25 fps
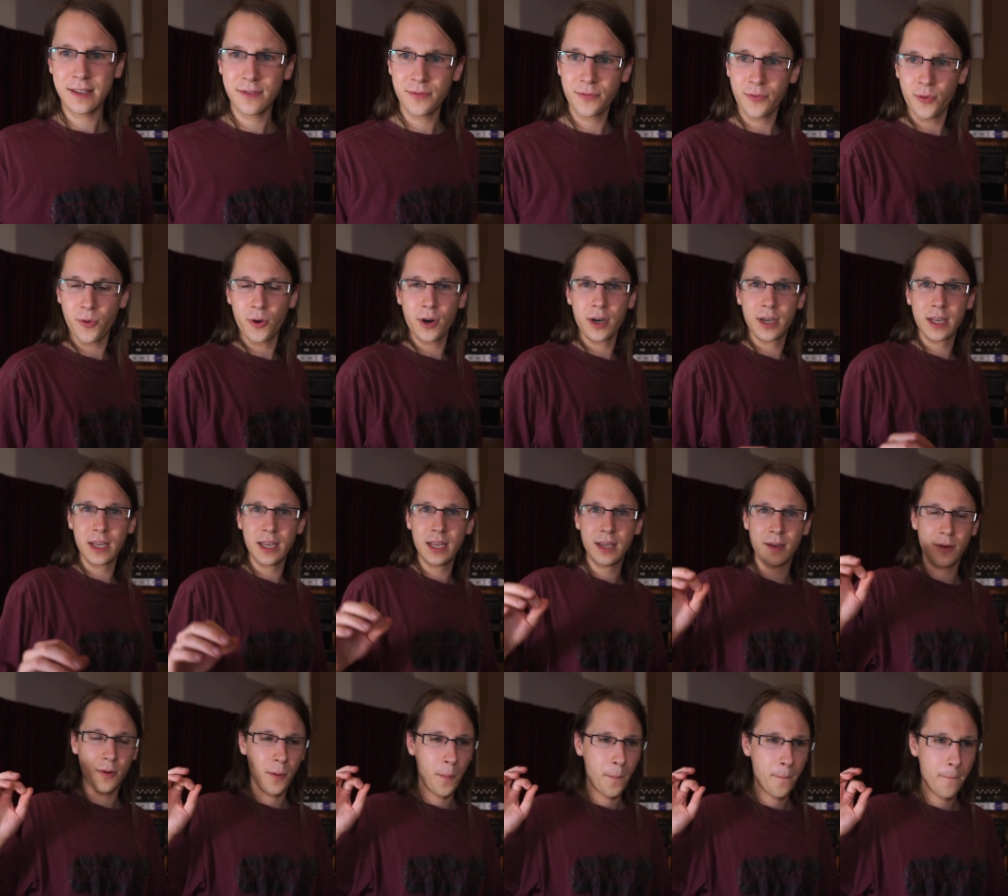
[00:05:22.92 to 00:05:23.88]
it for
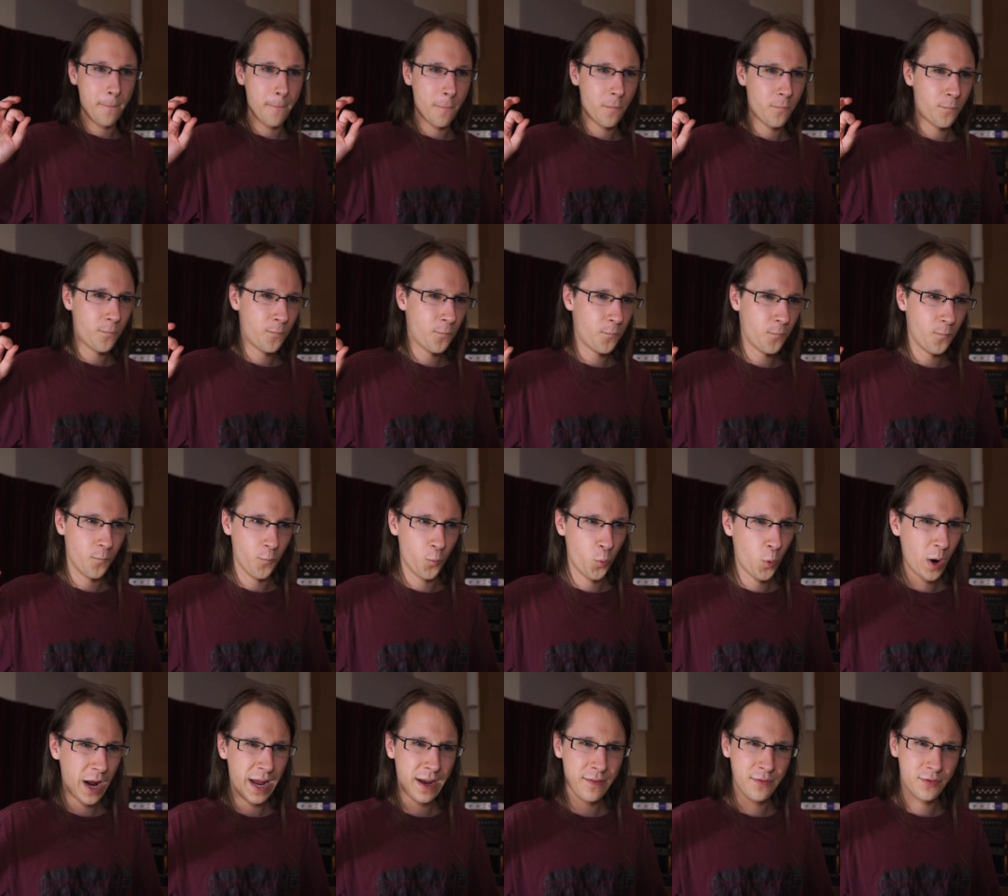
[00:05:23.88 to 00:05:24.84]
the
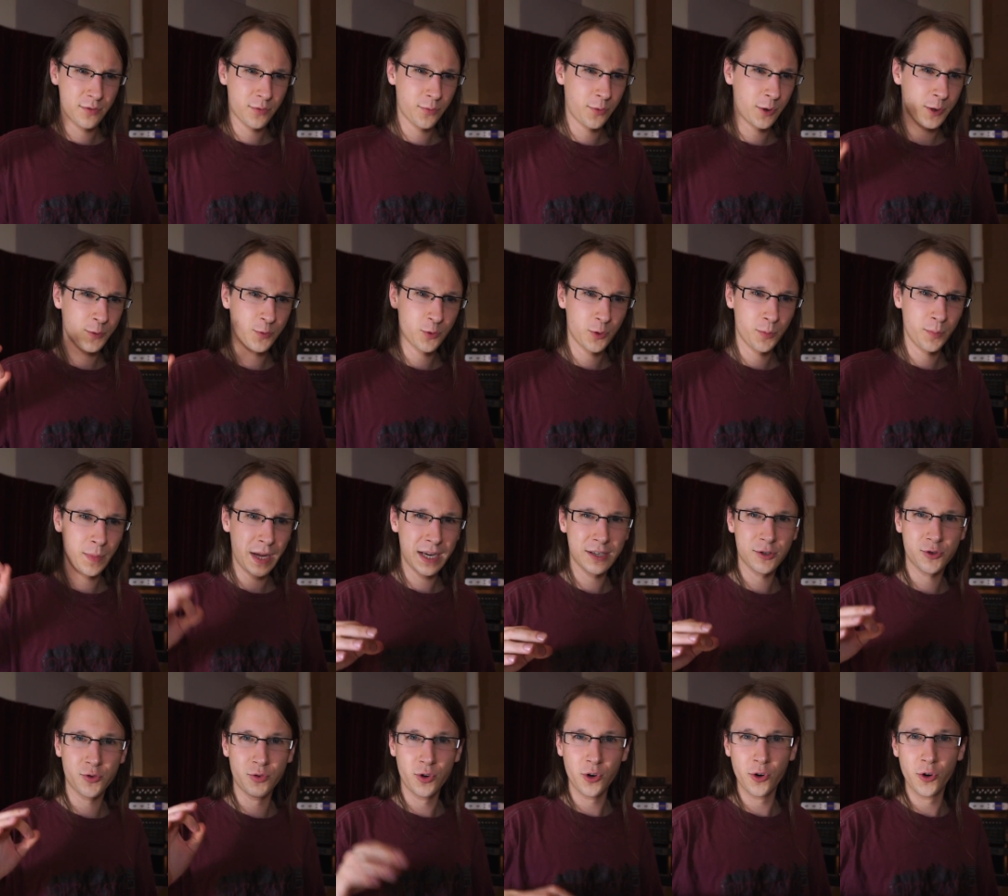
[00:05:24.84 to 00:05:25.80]
Waves Virtual
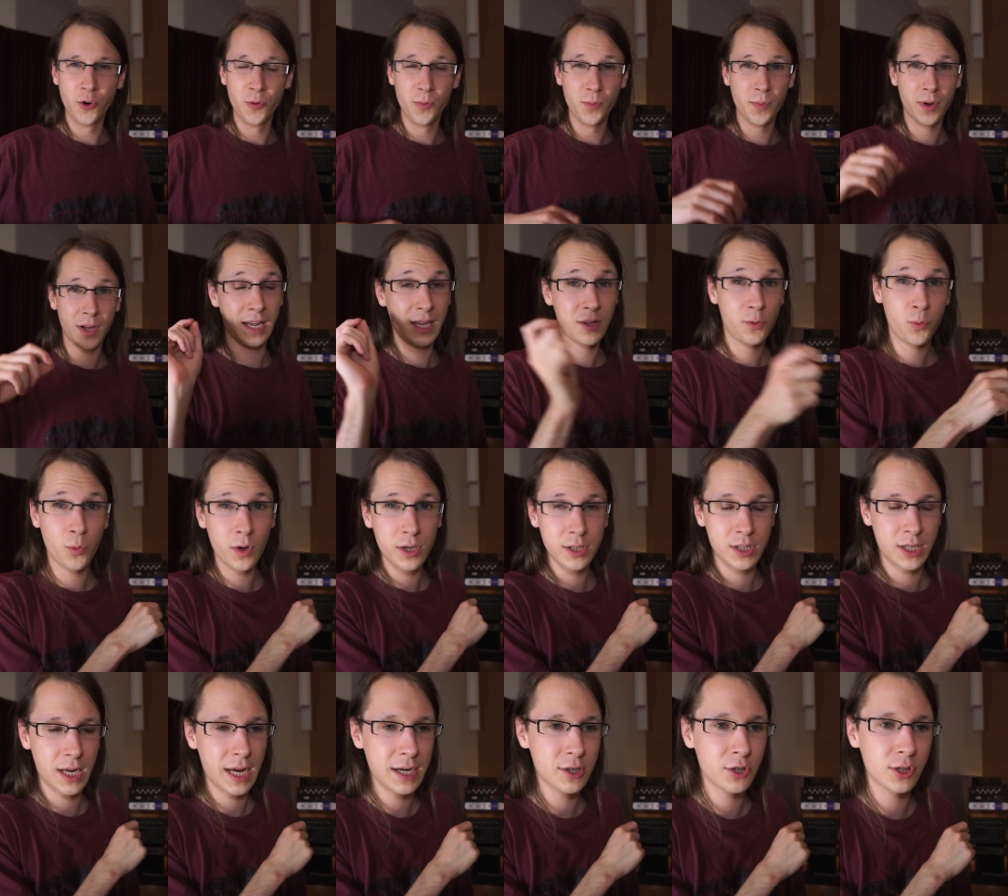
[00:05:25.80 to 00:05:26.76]
Mixroom. It
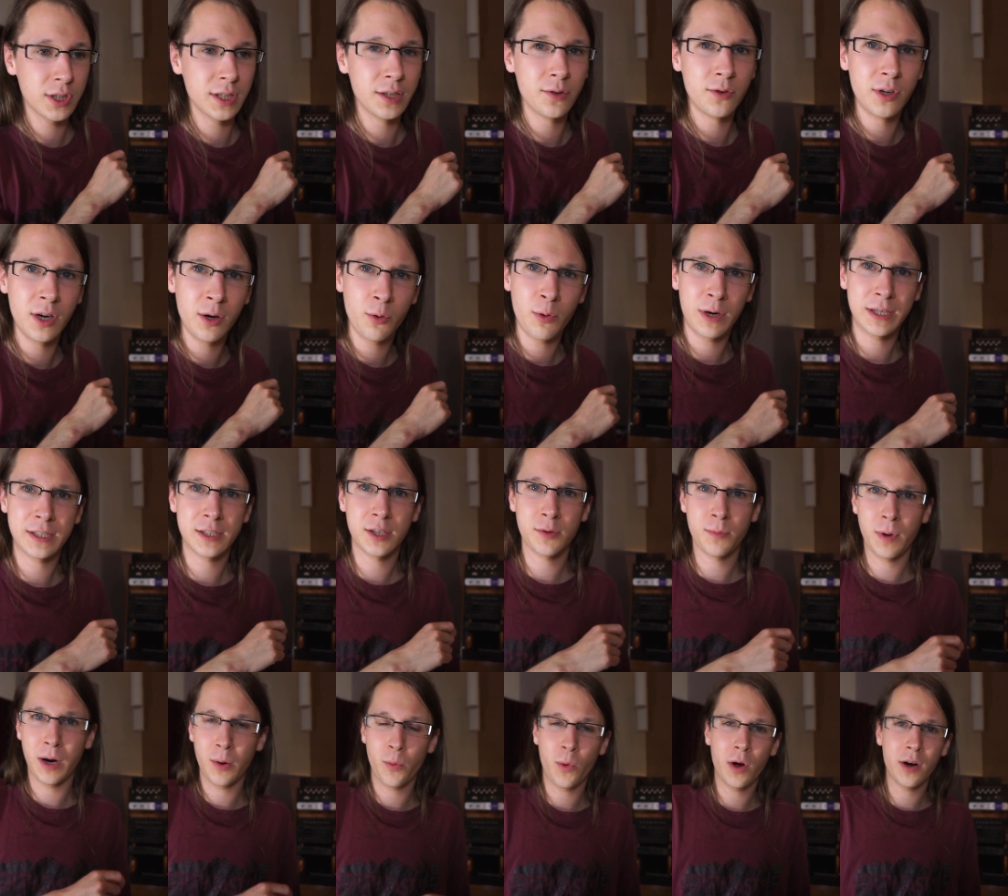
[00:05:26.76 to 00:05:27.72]
was actually
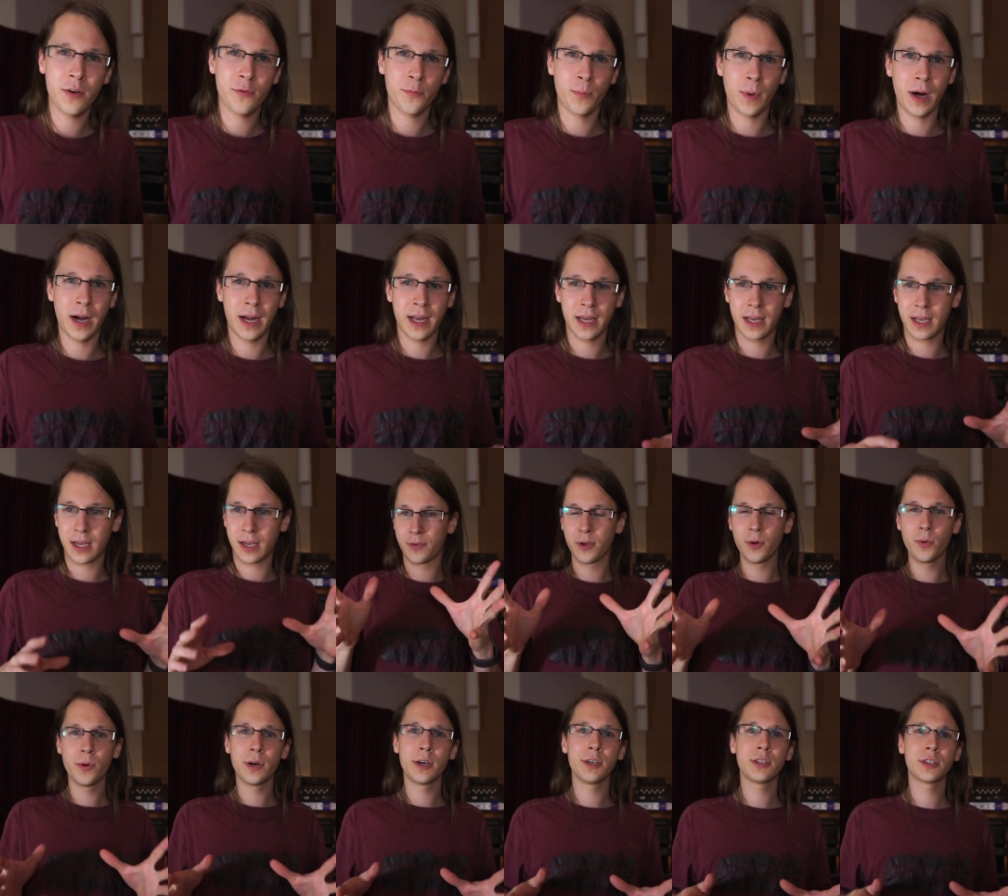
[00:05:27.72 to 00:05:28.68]
requested by one of my
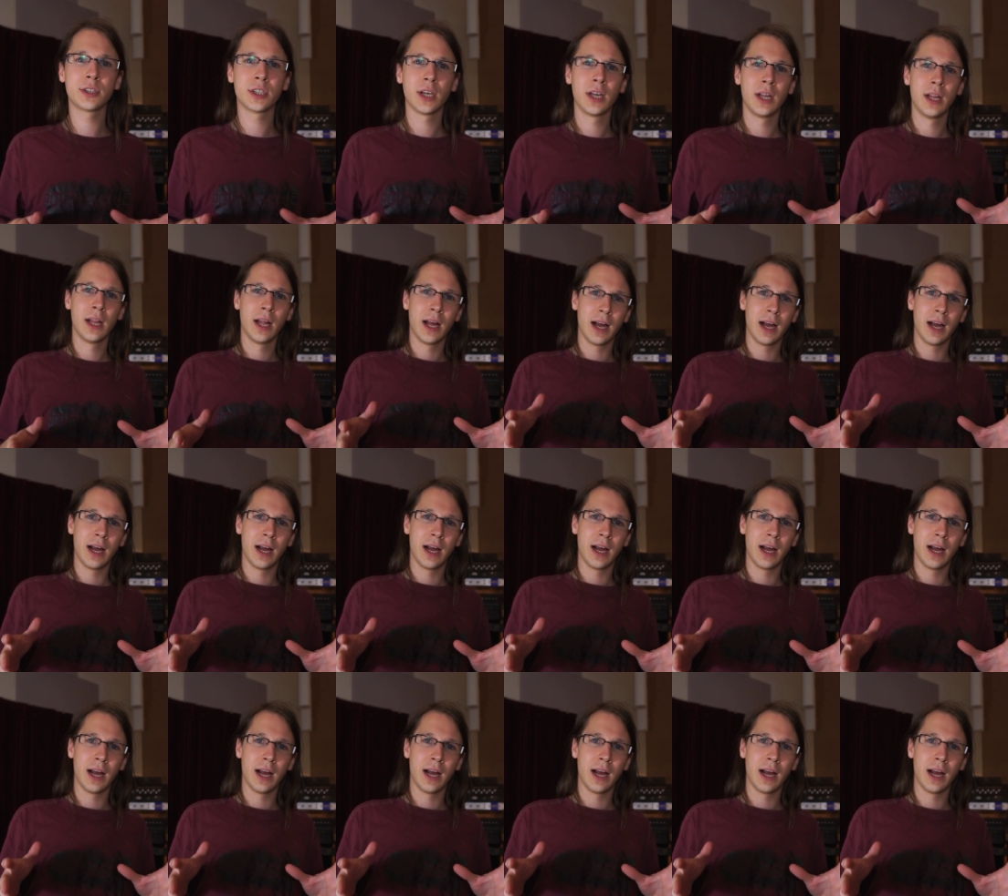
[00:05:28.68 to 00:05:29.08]
viewers.